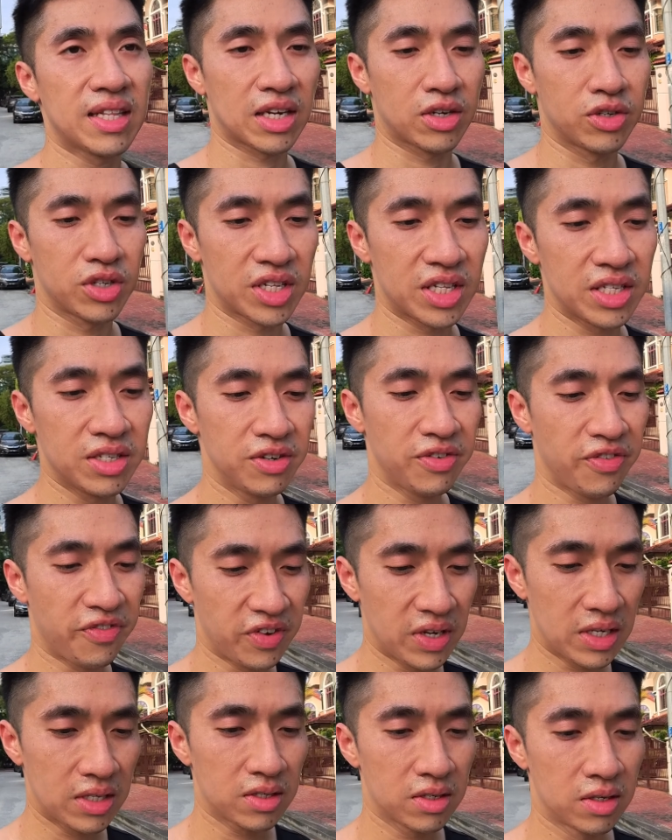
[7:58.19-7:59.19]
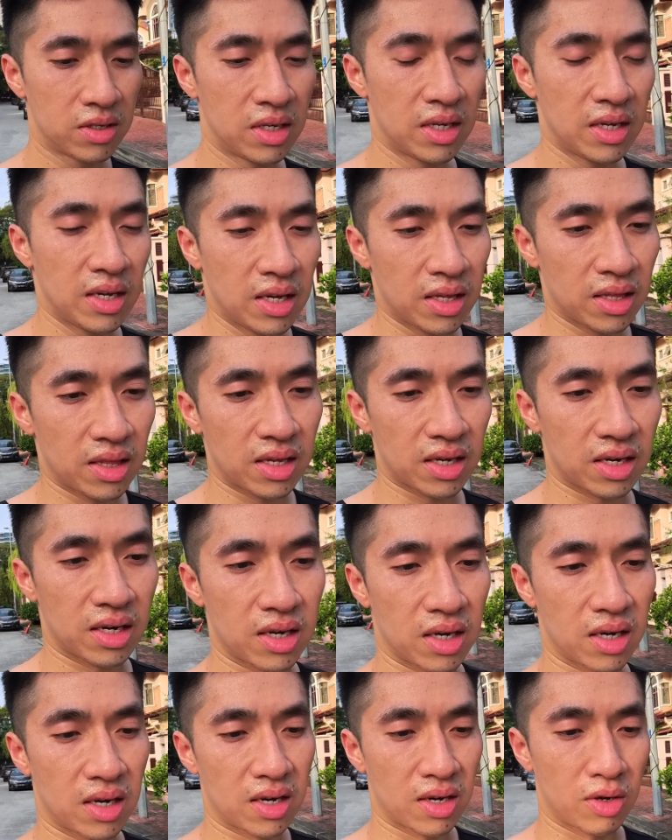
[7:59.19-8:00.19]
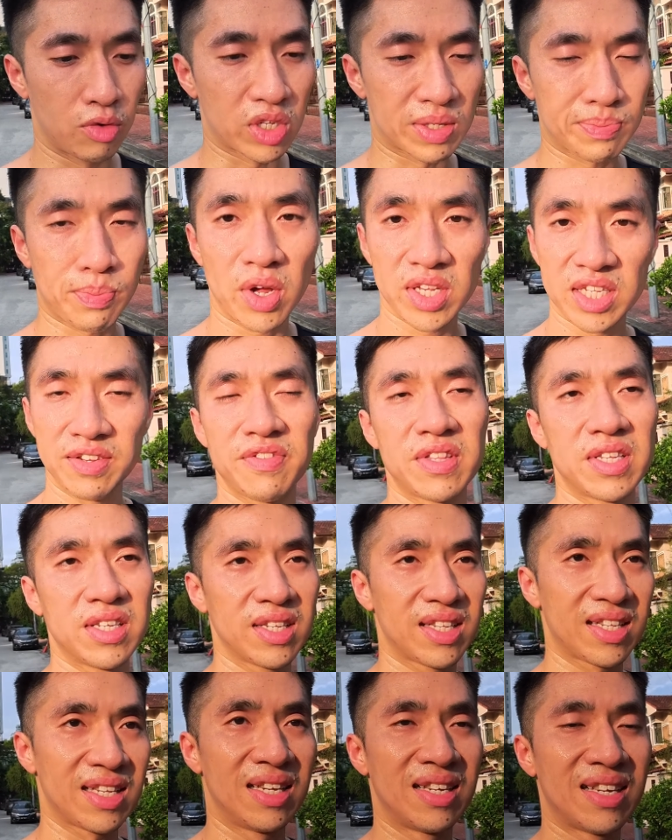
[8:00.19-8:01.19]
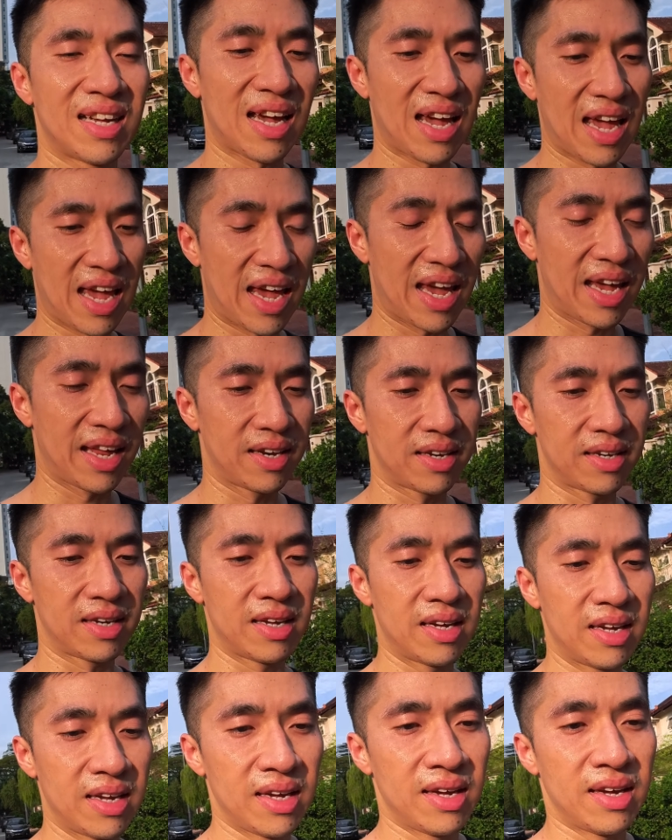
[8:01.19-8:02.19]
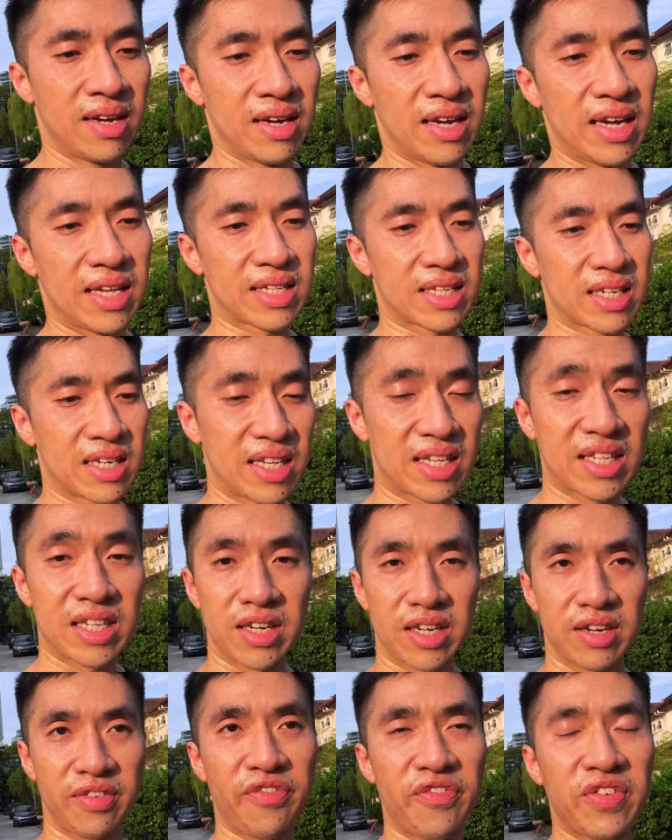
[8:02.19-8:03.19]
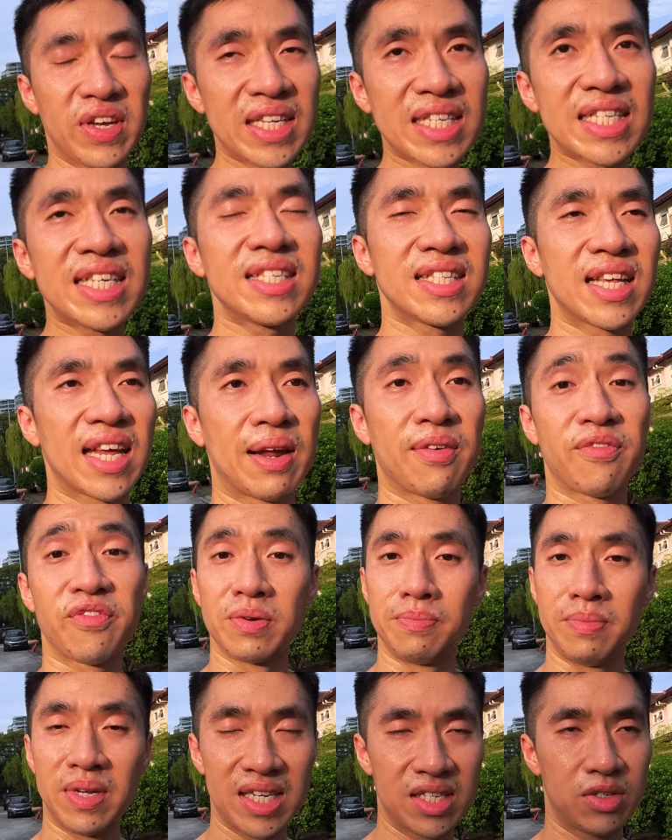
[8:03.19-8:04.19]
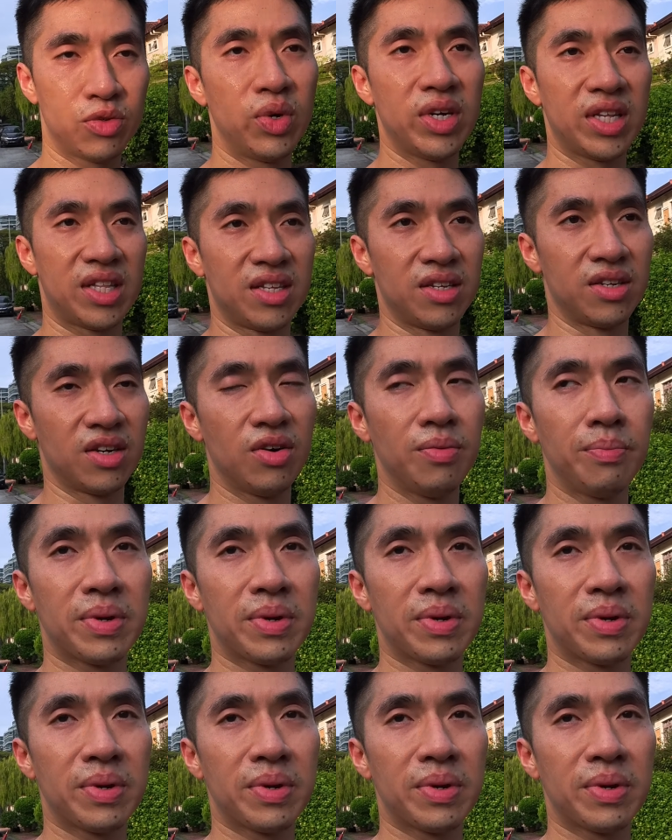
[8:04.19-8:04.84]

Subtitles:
I could still feel the responsiveness, and it's a feeling that I'm familiar with, you know,